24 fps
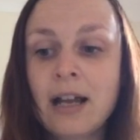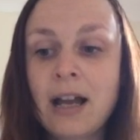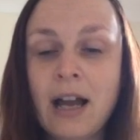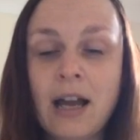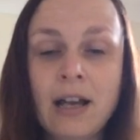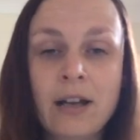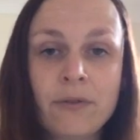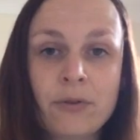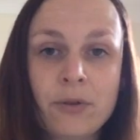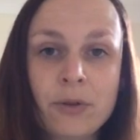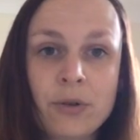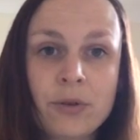
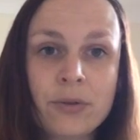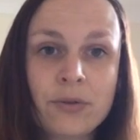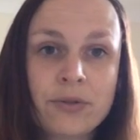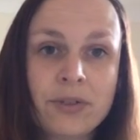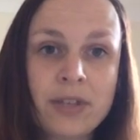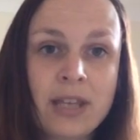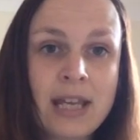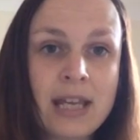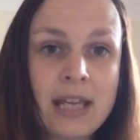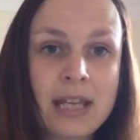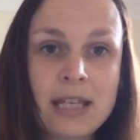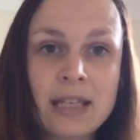And of course
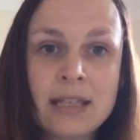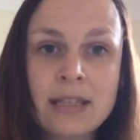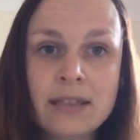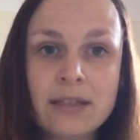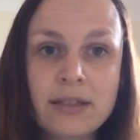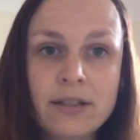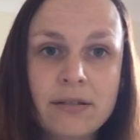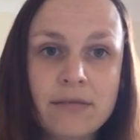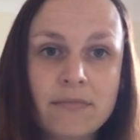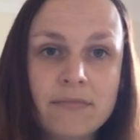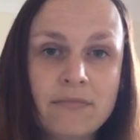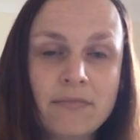
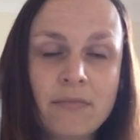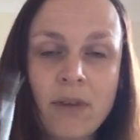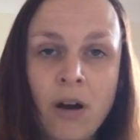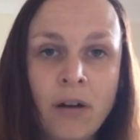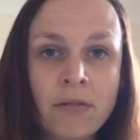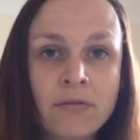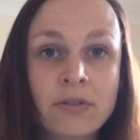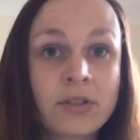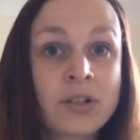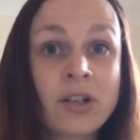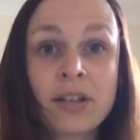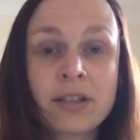these
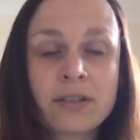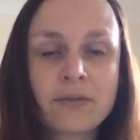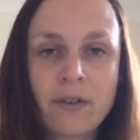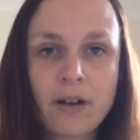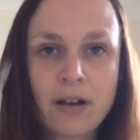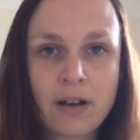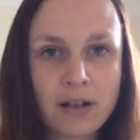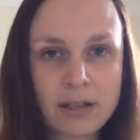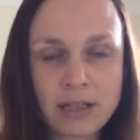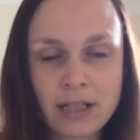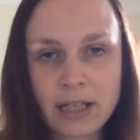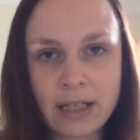aren't just for
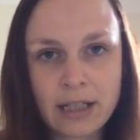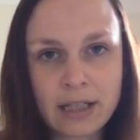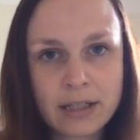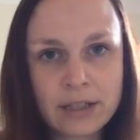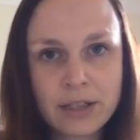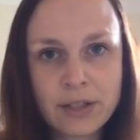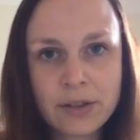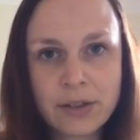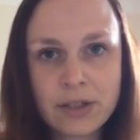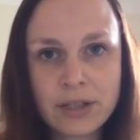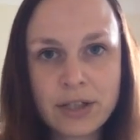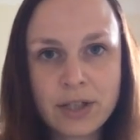Hardanger,
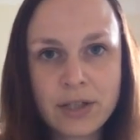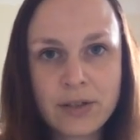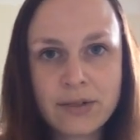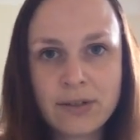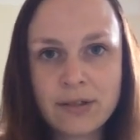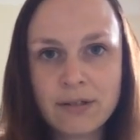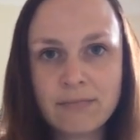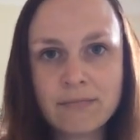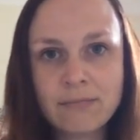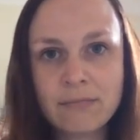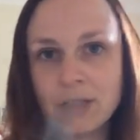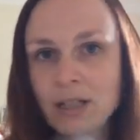you can use
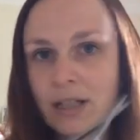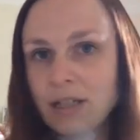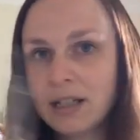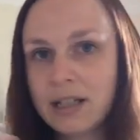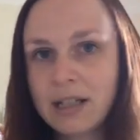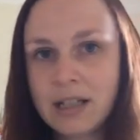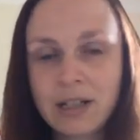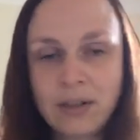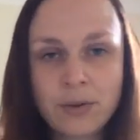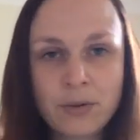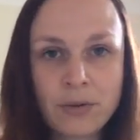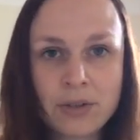them
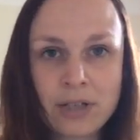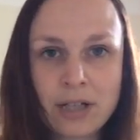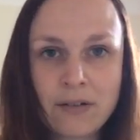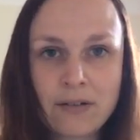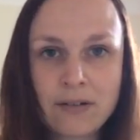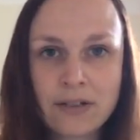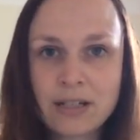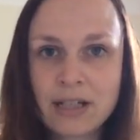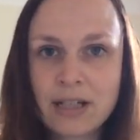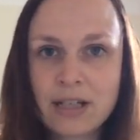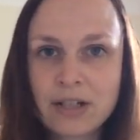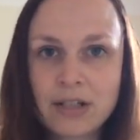in ordinary
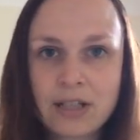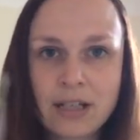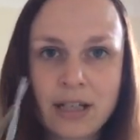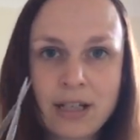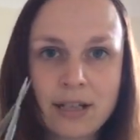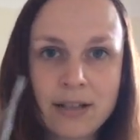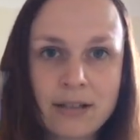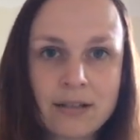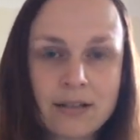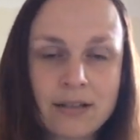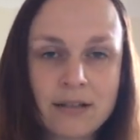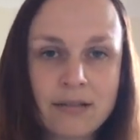
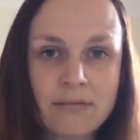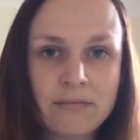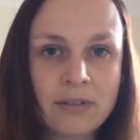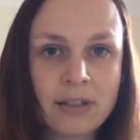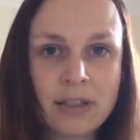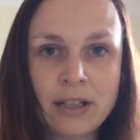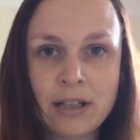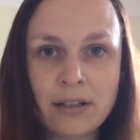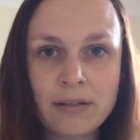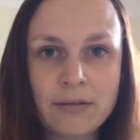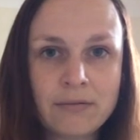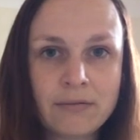stitching to, you
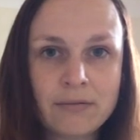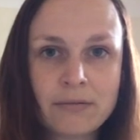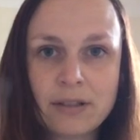know,